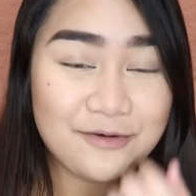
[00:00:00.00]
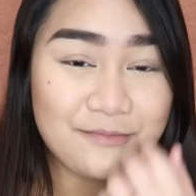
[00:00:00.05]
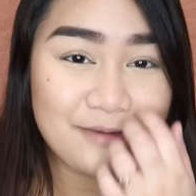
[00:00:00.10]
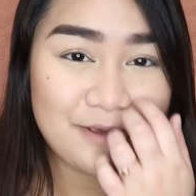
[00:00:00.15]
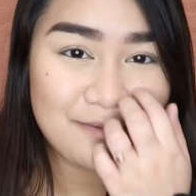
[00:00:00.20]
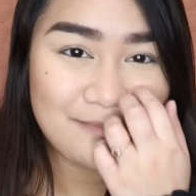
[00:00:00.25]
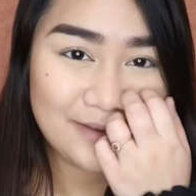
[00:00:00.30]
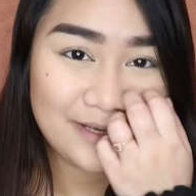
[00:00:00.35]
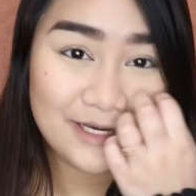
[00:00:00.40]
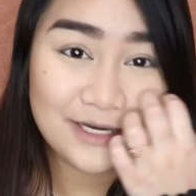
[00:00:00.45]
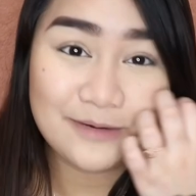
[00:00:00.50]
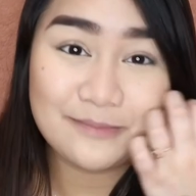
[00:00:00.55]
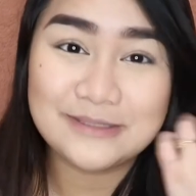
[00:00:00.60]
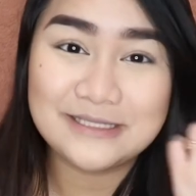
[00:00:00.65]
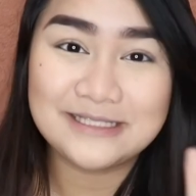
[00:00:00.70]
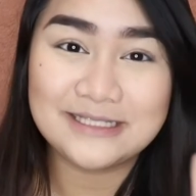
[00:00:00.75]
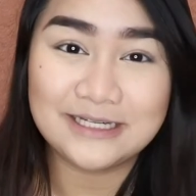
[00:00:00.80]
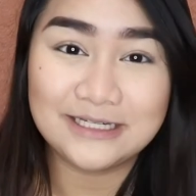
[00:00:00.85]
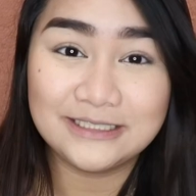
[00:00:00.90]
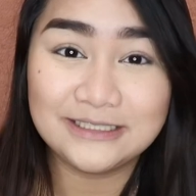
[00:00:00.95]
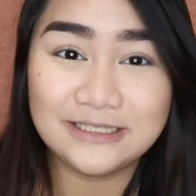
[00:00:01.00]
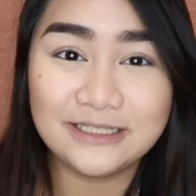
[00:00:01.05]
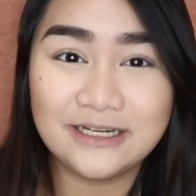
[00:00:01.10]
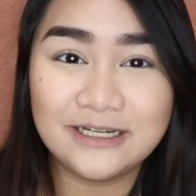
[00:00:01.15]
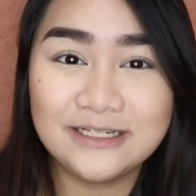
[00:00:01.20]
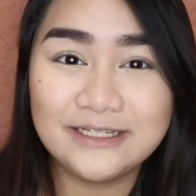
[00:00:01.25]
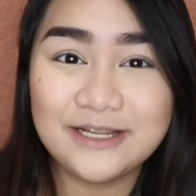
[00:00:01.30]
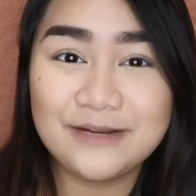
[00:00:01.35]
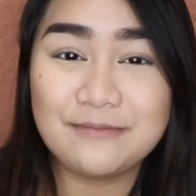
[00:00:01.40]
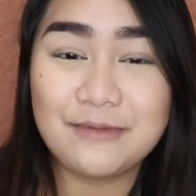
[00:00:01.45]
My makeup is
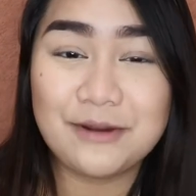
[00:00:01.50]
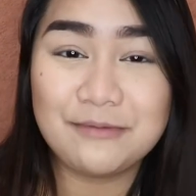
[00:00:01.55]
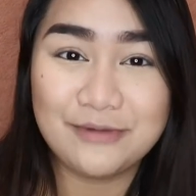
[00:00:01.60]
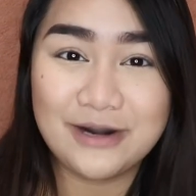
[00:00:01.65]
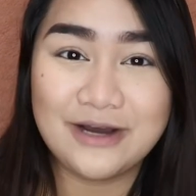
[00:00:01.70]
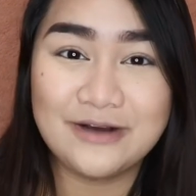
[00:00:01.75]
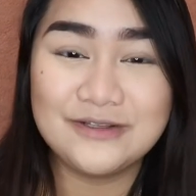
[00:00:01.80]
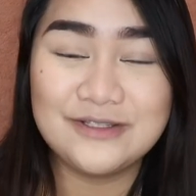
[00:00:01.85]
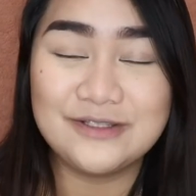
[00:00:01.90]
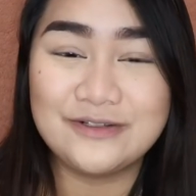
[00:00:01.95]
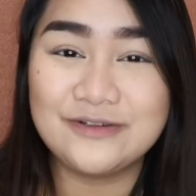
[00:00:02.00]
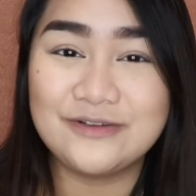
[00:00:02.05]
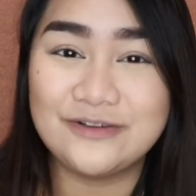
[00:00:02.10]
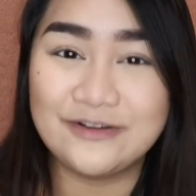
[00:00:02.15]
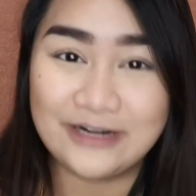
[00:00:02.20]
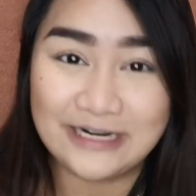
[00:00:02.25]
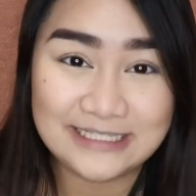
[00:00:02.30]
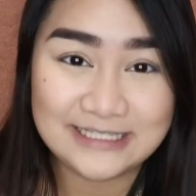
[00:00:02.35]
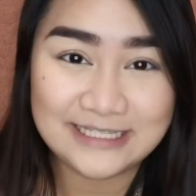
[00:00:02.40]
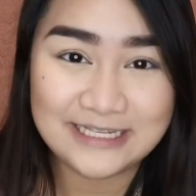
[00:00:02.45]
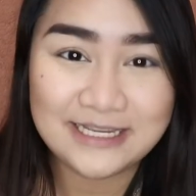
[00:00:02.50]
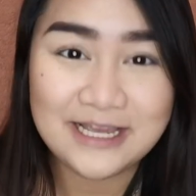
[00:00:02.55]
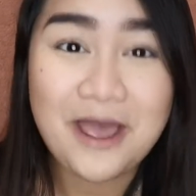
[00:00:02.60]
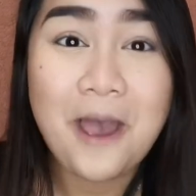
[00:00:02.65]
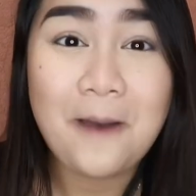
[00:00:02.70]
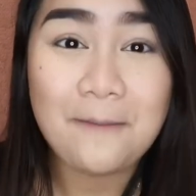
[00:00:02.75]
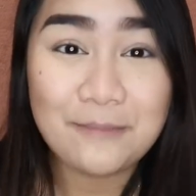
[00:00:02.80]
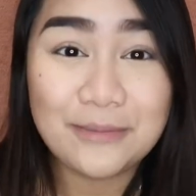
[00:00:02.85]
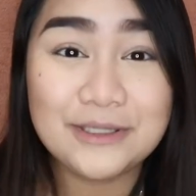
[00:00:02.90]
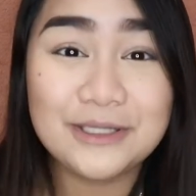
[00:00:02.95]
undone and my brows look crazy,
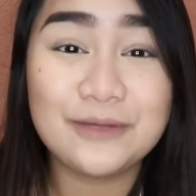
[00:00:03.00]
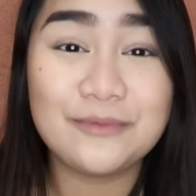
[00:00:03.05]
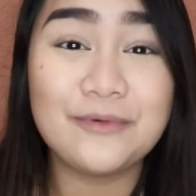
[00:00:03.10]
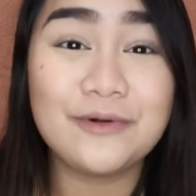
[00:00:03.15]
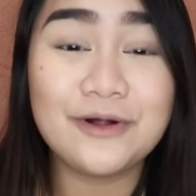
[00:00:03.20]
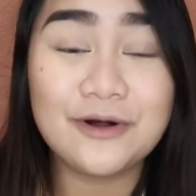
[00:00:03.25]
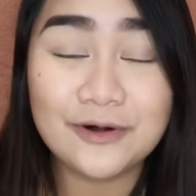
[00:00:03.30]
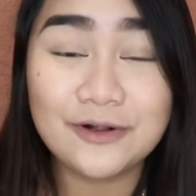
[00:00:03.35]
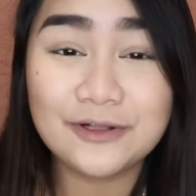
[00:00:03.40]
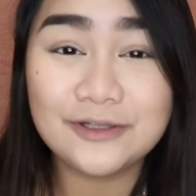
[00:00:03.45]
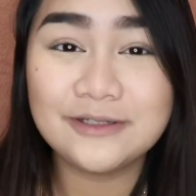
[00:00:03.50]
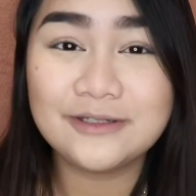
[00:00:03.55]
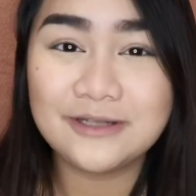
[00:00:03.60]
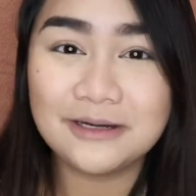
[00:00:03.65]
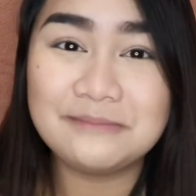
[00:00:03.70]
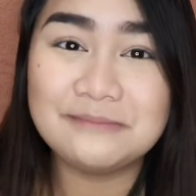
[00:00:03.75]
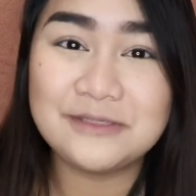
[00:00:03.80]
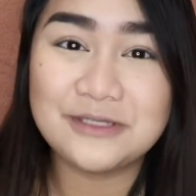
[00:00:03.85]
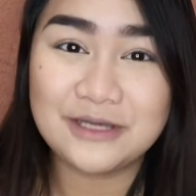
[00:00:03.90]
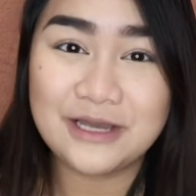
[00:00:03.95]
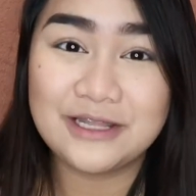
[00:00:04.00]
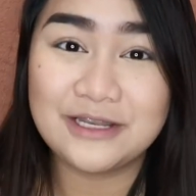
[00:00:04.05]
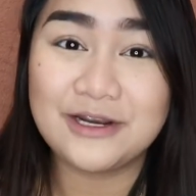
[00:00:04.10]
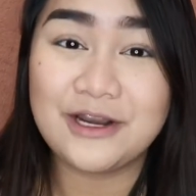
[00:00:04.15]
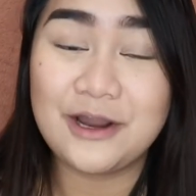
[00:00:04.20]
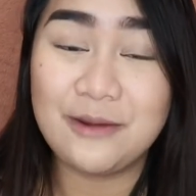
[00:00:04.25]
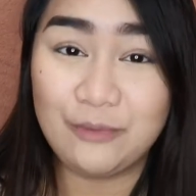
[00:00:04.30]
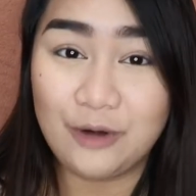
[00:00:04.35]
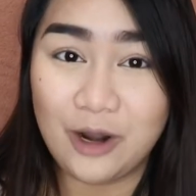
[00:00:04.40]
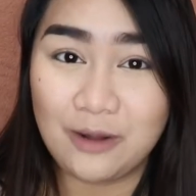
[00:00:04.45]
but it will all come together,
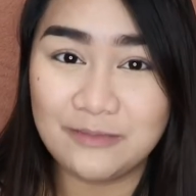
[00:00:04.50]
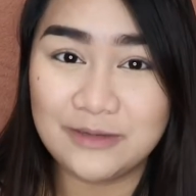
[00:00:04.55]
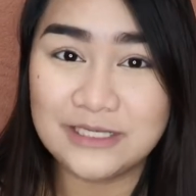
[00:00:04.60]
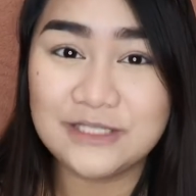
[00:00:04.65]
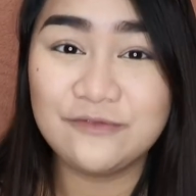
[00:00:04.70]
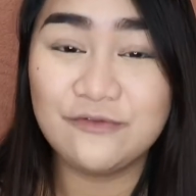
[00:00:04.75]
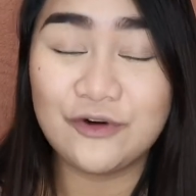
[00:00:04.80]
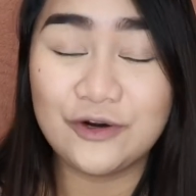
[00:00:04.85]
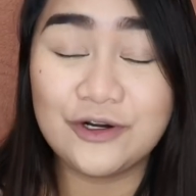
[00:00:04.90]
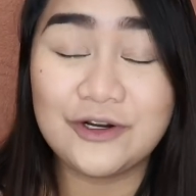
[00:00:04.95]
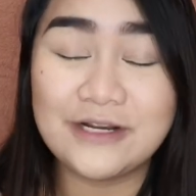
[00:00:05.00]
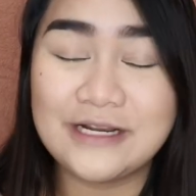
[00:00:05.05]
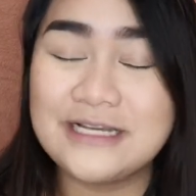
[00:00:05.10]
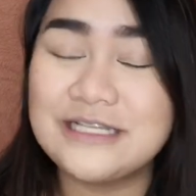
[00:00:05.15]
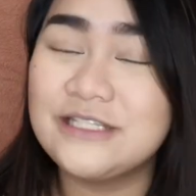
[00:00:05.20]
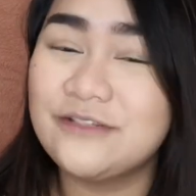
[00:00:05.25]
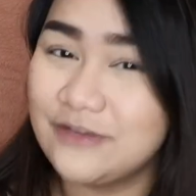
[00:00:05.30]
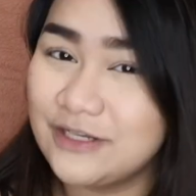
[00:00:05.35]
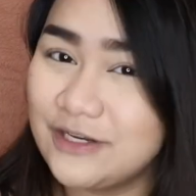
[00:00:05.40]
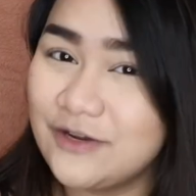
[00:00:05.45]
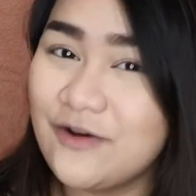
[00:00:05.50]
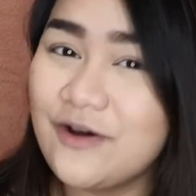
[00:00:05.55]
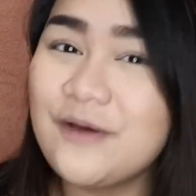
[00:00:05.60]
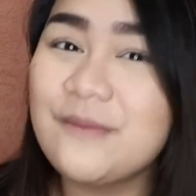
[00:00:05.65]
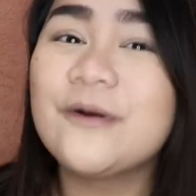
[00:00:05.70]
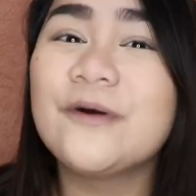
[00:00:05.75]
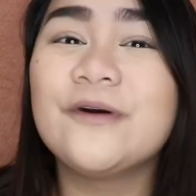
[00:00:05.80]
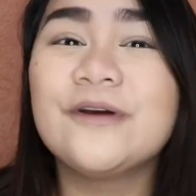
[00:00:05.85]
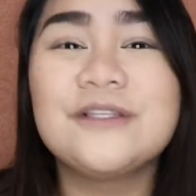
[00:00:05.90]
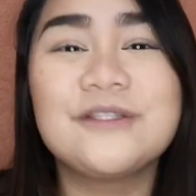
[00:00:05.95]
I promise. For today's video, I'm
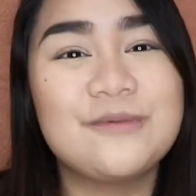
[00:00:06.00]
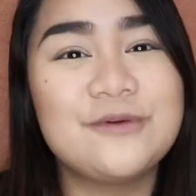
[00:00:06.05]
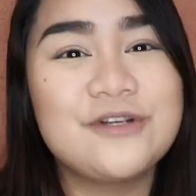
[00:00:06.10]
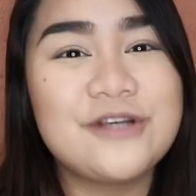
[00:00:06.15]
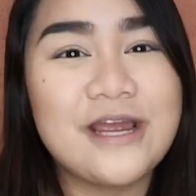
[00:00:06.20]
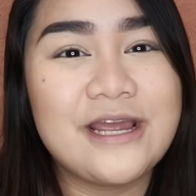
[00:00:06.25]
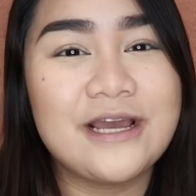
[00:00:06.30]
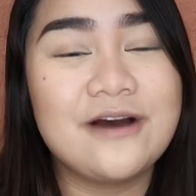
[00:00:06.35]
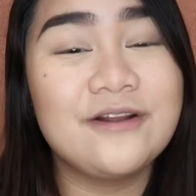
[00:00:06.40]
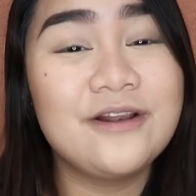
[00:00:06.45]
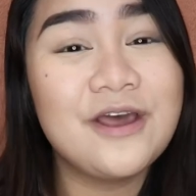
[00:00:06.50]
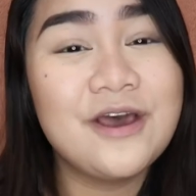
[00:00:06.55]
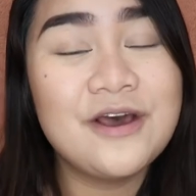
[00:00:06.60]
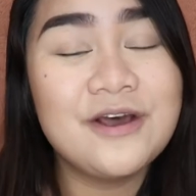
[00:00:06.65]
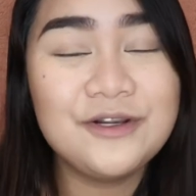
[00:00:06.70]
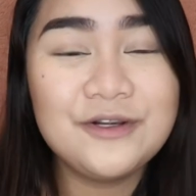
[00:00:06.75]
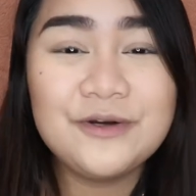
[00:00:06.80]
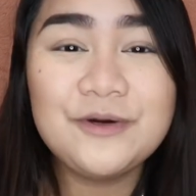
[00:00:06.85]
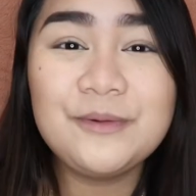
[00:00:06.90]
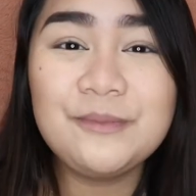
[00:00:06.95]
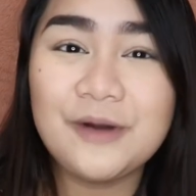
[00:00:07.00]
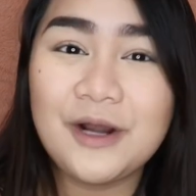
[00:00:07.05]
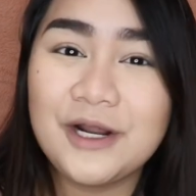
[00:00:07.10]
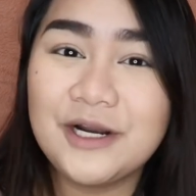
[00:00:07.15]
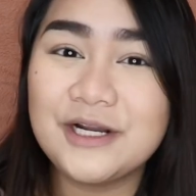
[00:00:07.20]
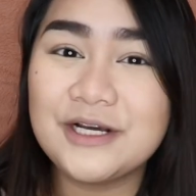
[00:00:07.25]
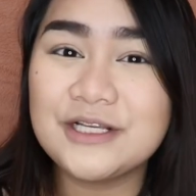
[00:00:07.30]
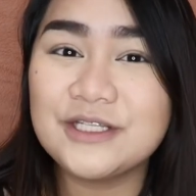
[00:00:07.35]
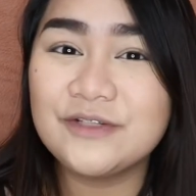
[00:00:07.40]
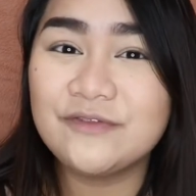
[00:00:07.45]
going to be trying out new
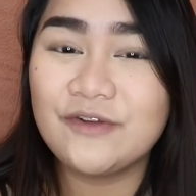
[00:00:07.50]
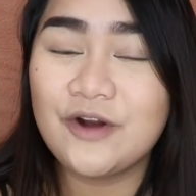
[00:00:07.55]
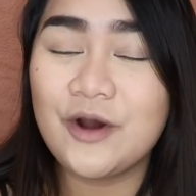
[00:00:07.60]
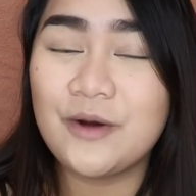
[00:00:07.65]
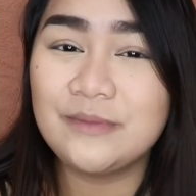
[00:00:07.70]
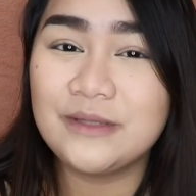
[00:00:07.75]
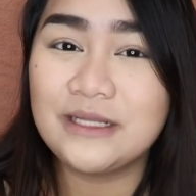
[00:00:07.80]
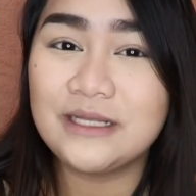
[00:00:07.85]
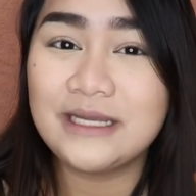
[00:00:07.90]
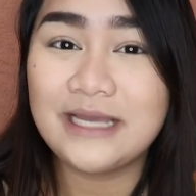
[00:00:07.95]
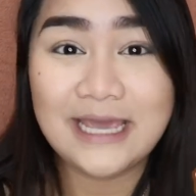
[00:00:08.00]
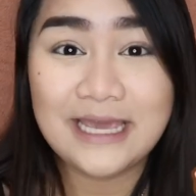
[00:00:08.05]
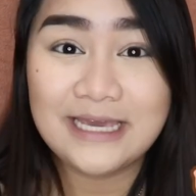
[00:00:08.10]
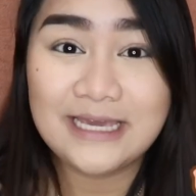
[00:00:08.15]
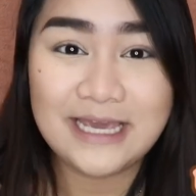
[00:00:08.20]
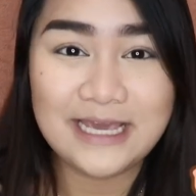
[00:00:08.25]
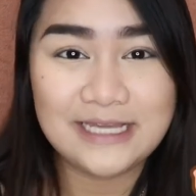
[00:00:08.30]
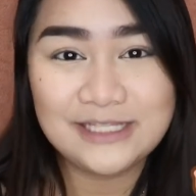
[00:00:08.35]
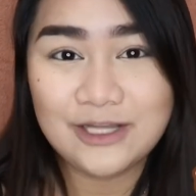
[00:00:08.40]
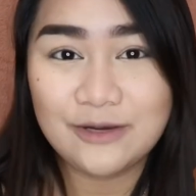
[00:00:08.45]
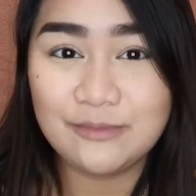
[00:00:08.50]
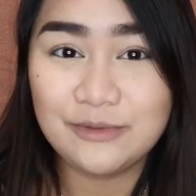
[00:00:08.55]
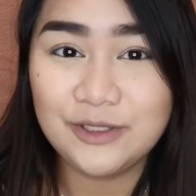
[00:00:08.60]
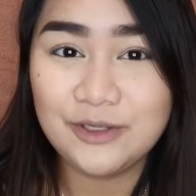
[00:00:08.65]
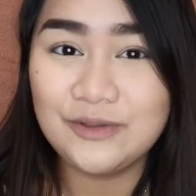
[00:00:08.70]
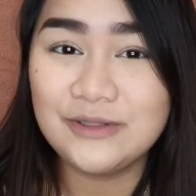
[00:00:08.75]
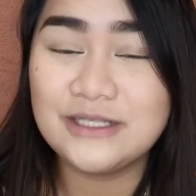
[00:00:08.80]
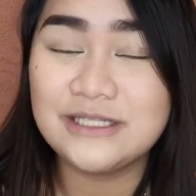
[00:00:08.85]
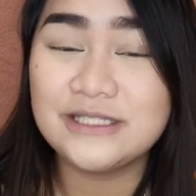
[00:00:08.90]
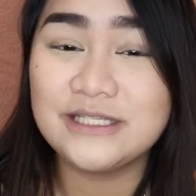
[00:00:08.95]
products from
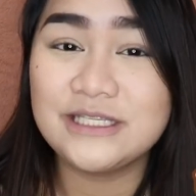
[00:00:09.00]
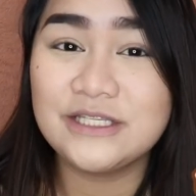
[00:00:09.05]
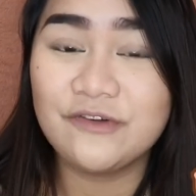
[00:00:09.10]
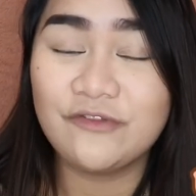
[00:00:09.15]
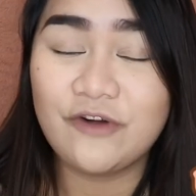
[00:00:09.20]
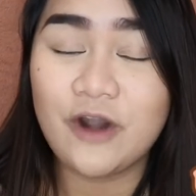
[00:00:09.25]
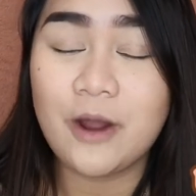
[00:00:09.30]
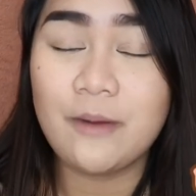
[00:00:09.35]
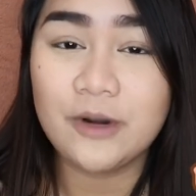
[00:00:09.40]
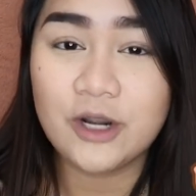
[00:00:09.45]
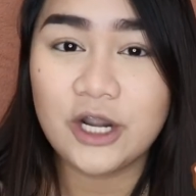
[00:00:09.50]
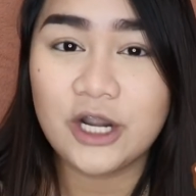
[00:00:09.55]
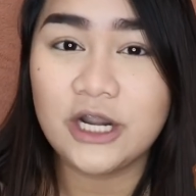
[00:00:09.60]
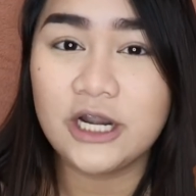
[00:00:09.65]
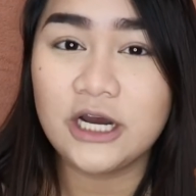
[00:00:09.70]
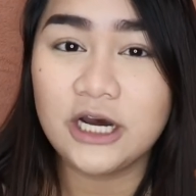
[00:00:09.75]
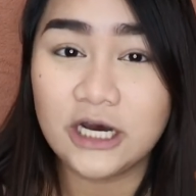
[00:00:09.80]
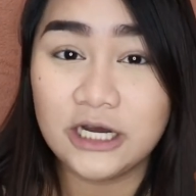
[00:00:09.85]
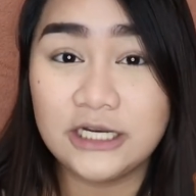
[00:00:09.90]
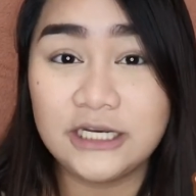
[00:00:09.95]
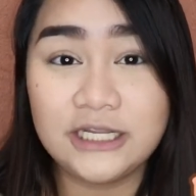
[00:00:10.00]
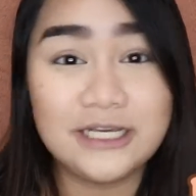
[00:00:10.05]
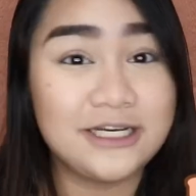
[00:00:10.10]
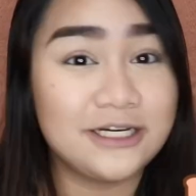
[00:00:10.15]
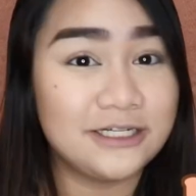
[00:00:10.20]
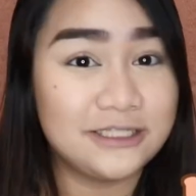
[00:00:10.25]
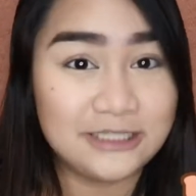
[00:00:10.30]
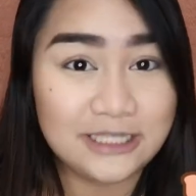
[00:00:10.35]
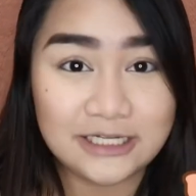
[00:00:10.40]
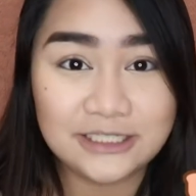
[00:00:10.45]
KKW. This is from her Honey
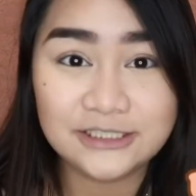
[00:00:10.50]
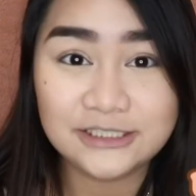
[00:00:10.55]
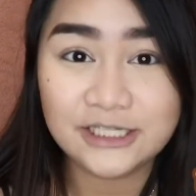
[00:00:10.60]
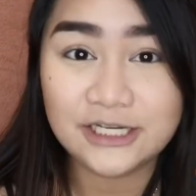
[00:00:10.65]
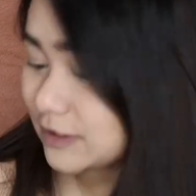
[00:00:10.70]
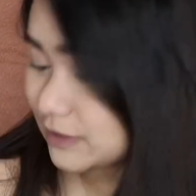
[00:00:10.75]
collection.